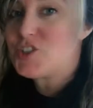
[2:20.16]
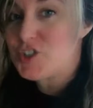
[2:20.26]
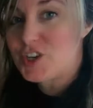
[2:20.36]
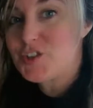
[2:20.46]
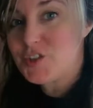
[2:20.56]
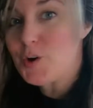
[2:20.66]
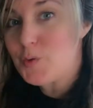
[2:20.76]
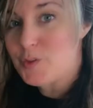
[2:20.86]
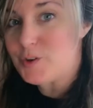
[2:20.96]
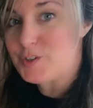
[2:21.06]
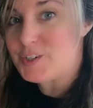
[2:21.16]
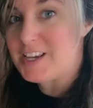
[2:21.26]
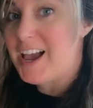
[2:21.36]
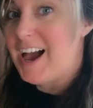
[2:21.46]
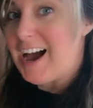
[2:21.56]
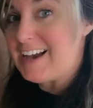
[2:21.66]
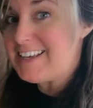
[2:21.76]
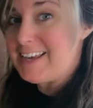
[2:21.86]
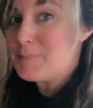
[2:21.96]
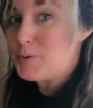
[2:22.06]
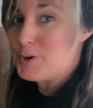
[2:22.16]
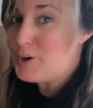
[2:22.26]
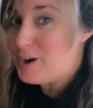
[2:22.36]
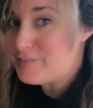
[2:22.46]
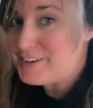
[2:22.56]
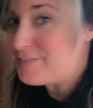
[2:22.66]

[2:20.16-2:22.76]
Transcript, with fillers: just so thirsty. I can't put it off any